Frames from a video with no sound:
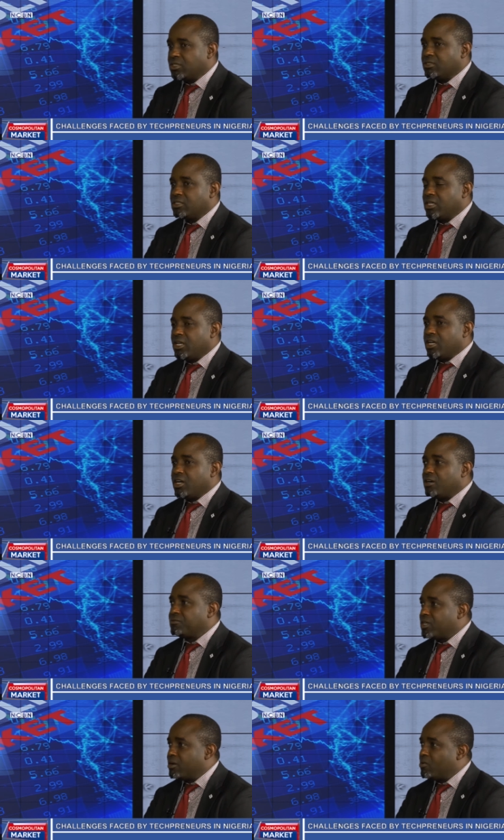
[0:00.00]
and
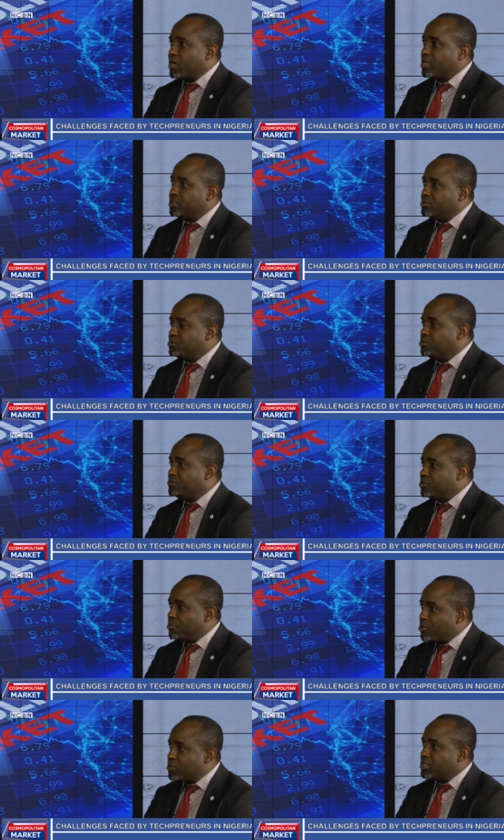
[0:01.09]
after a while you move your
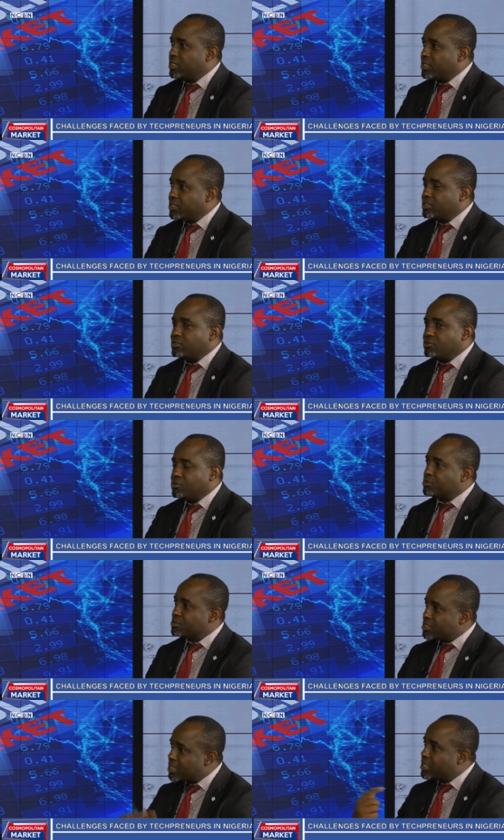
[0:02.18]
body and you
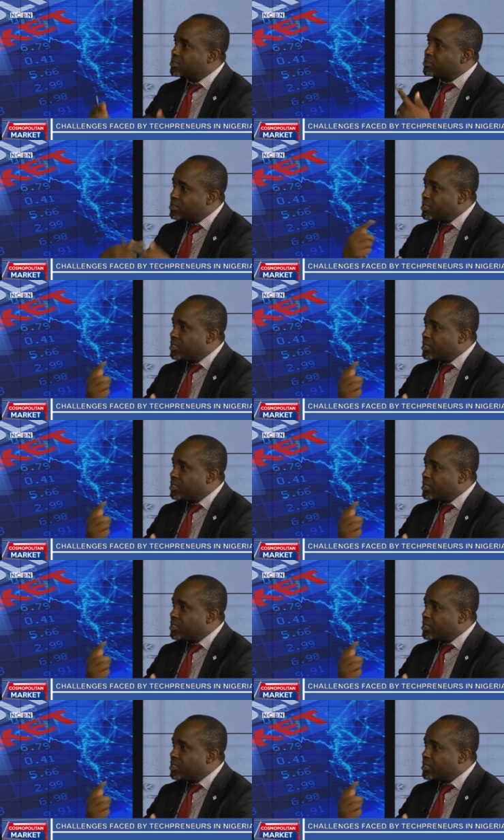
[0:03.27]
start